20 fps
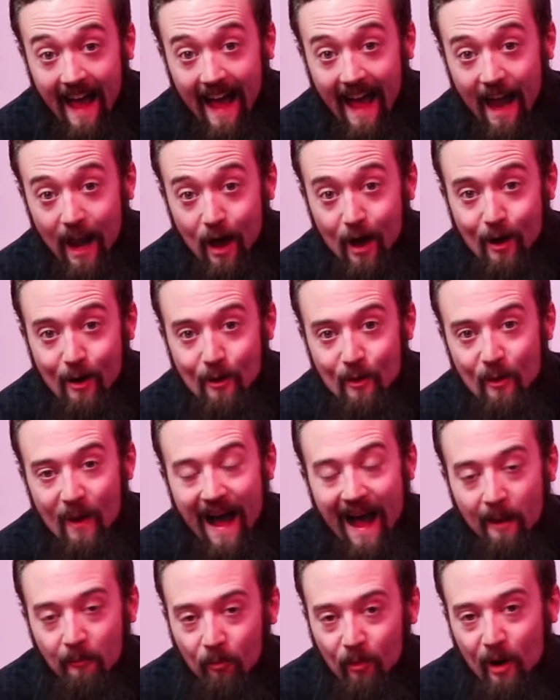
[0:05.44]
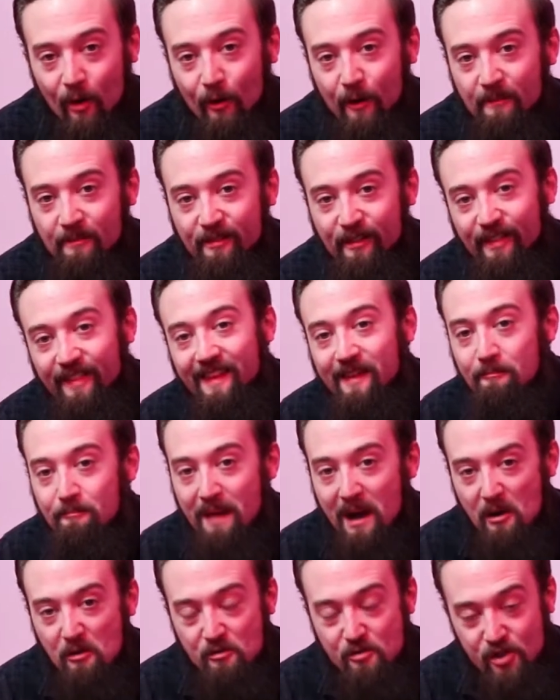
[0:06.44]
Hello and welcome to the
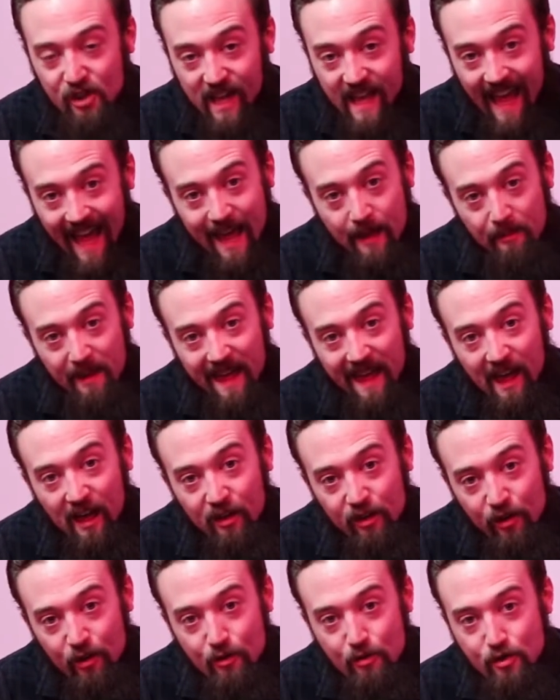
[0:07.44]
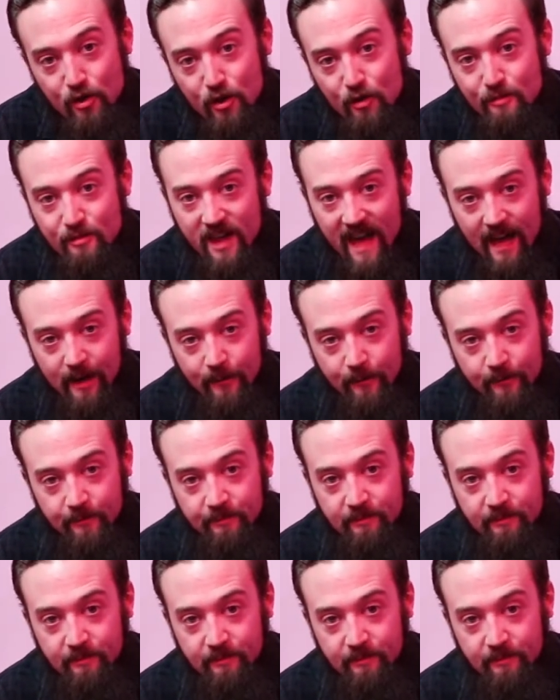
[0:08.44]
Melge Gaming YouTube channel.